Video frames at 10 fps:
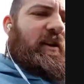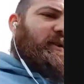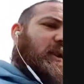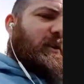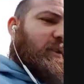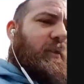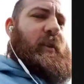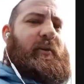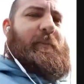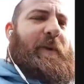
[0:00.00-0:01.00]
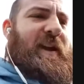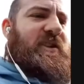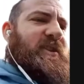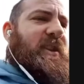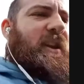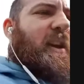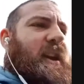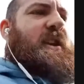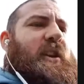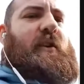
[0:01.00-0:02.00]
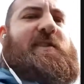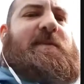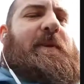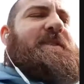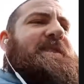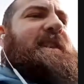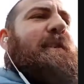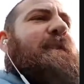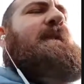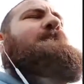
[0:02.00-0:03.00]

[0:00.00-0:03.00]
on the pitch. It's a positive.